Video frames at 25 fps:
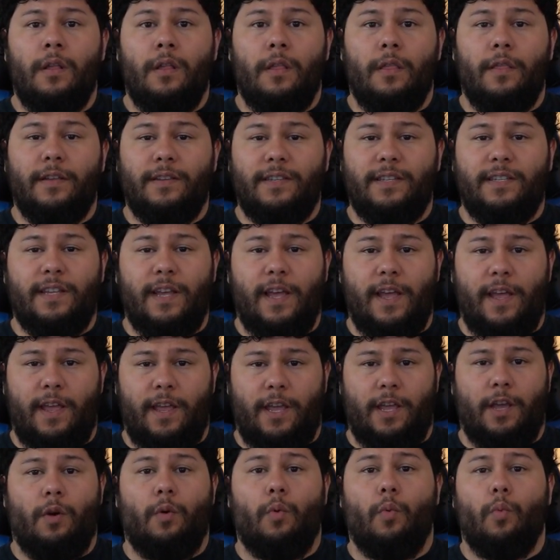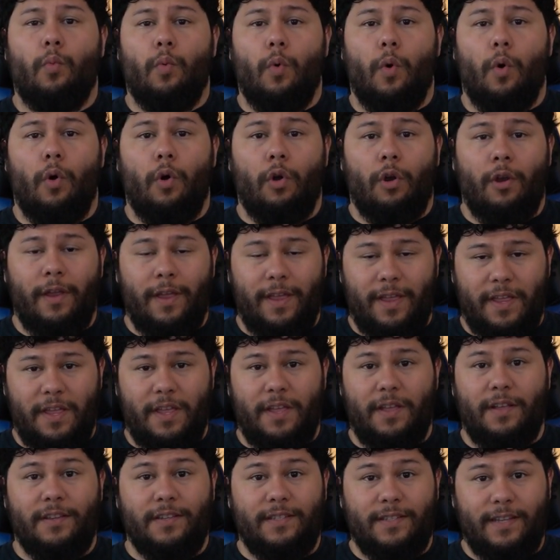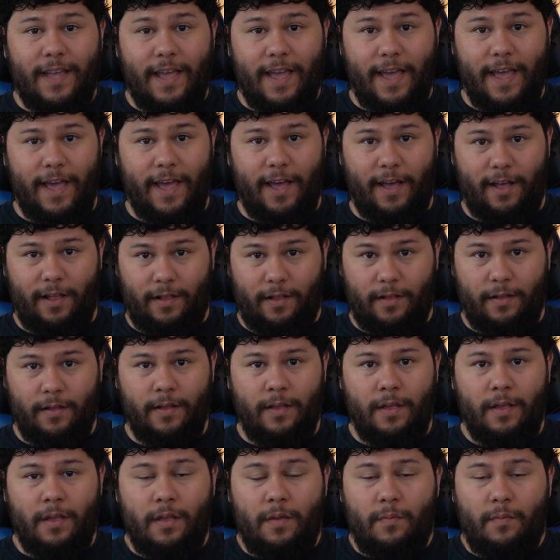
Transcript: the saying, war is hell.